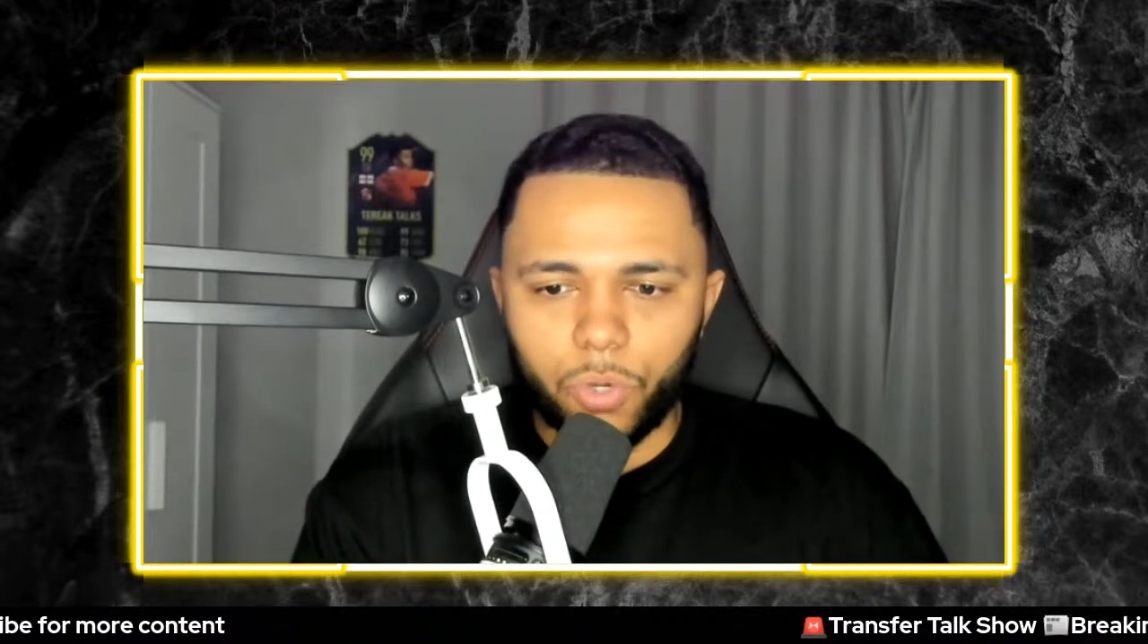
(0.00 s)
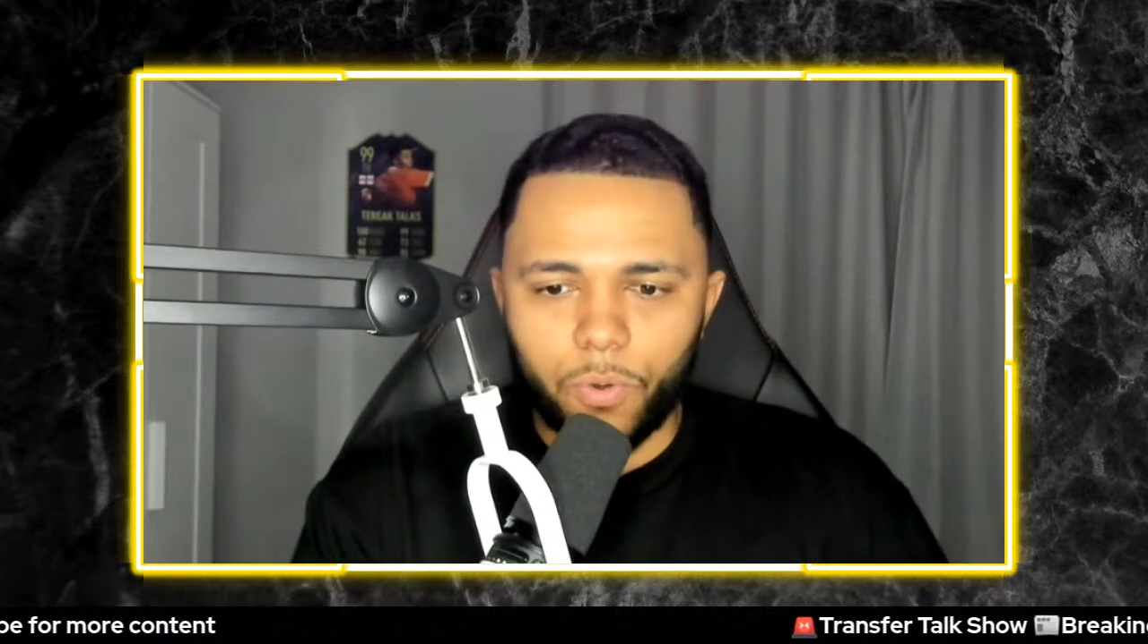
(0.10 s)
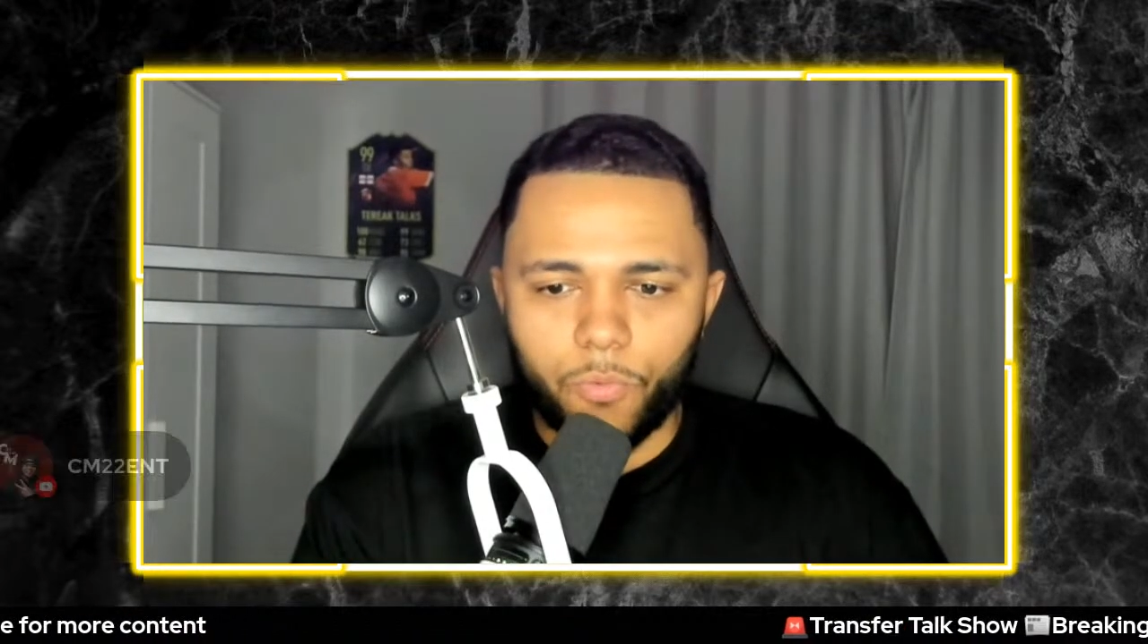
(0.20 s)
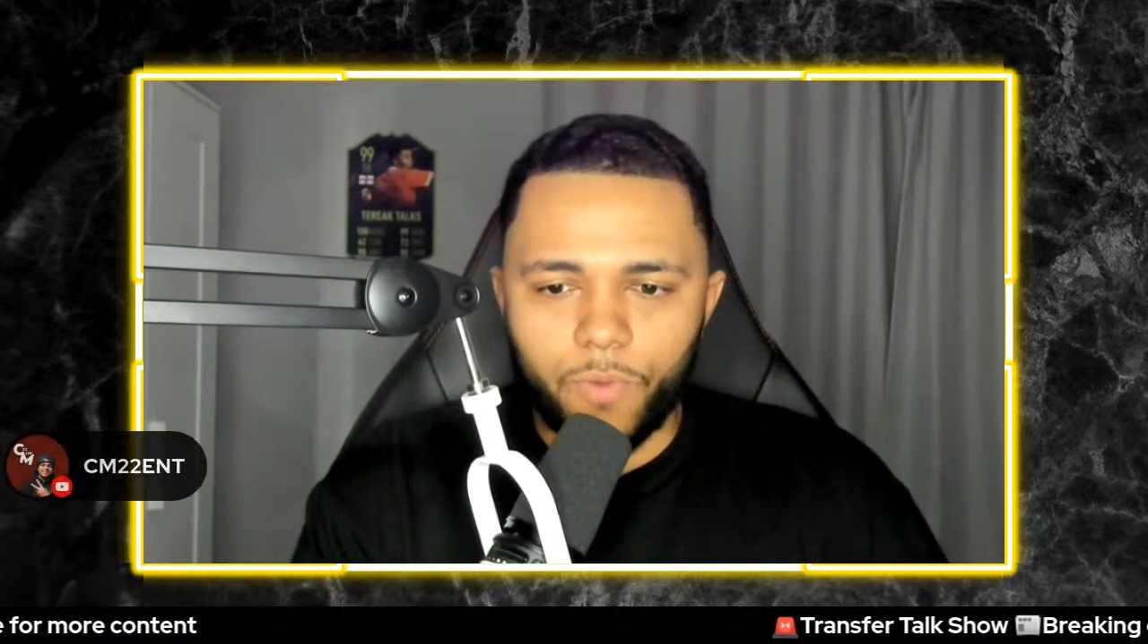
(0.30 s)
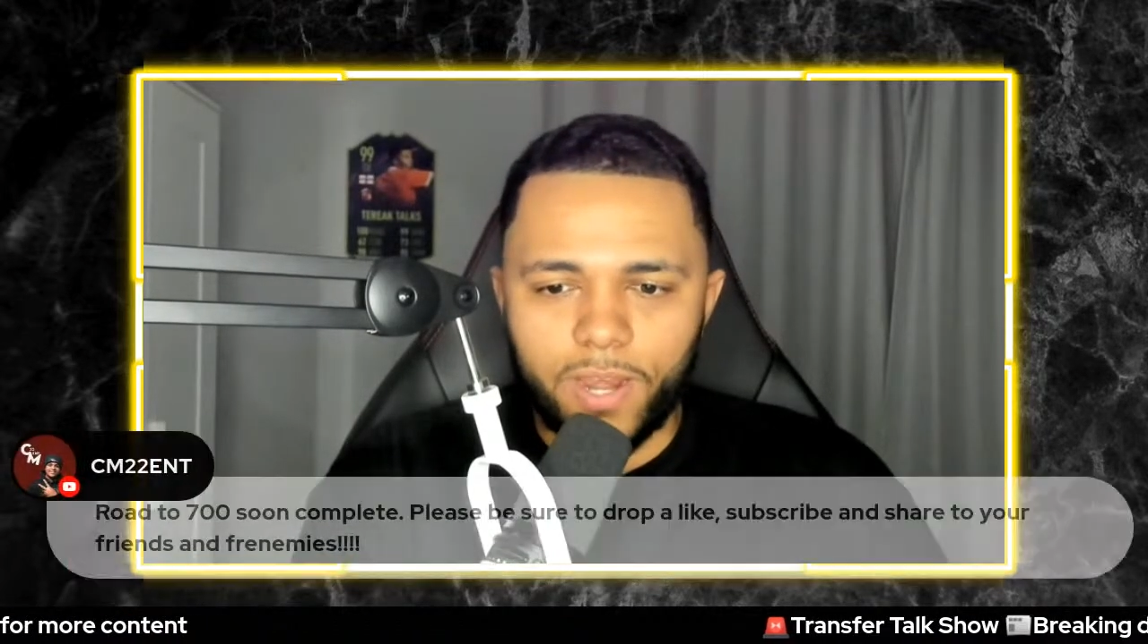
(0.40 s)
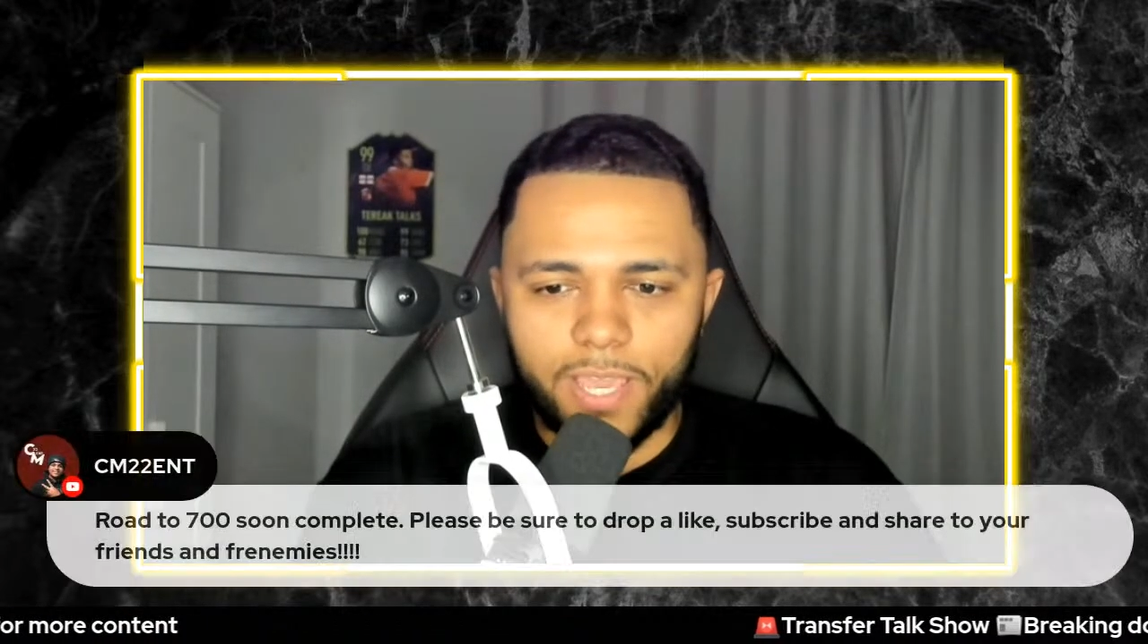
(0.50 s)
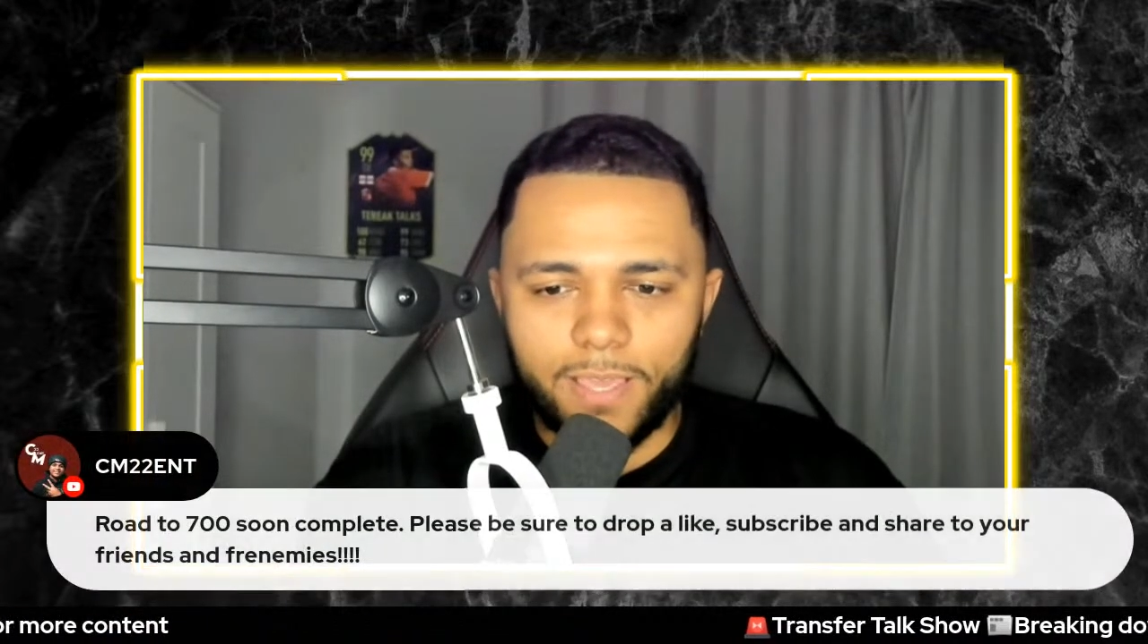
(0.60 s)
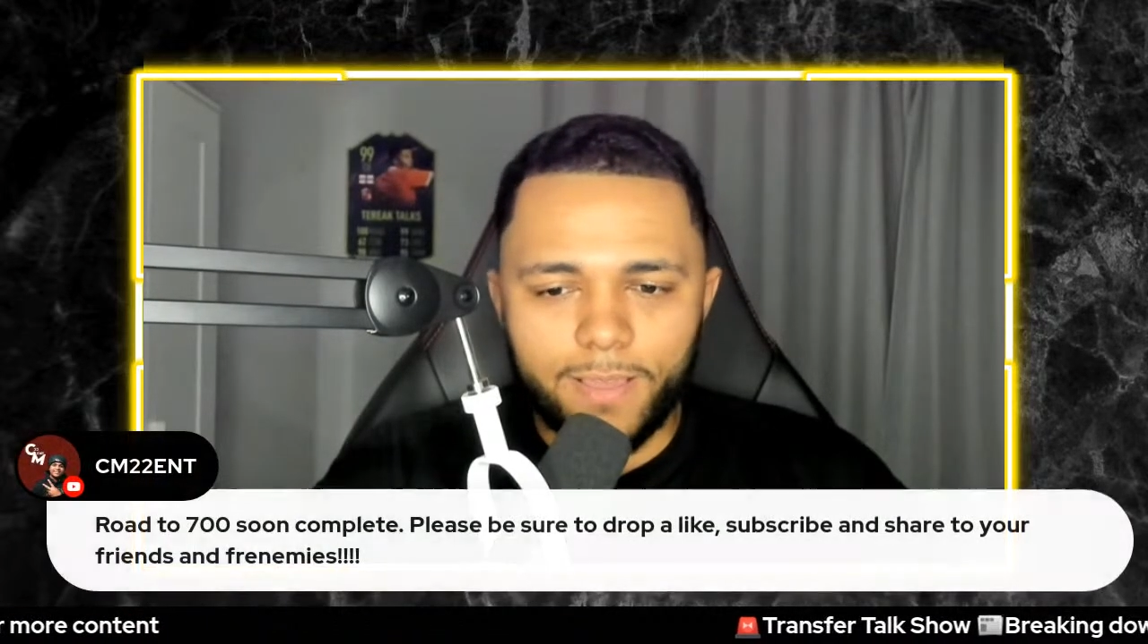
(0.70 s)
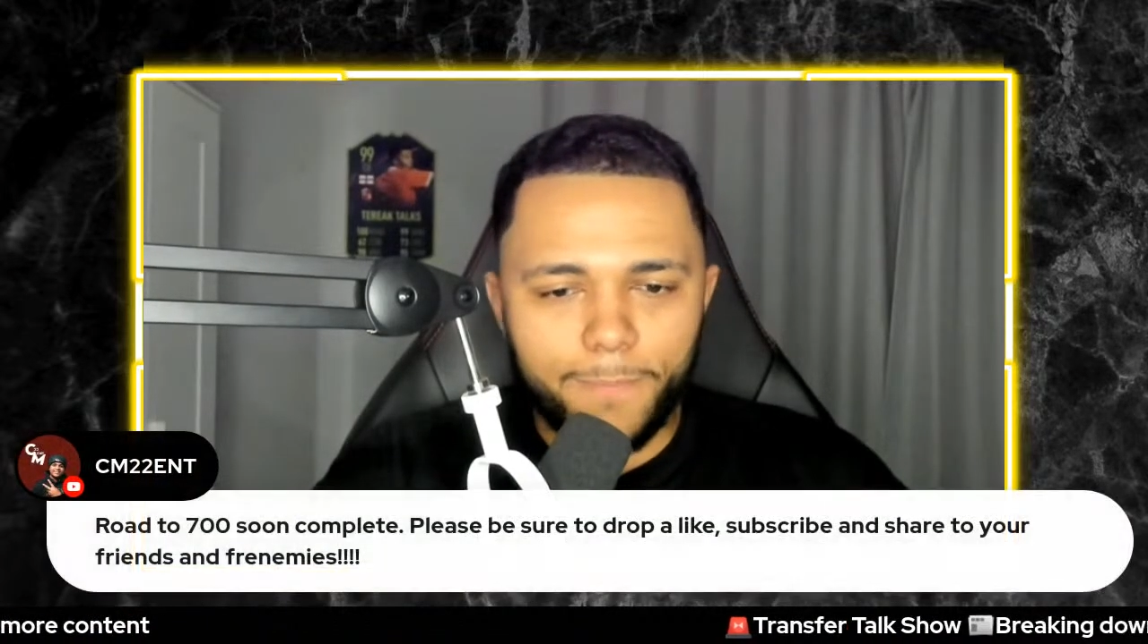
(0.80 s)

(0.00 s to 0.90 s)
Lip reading: already,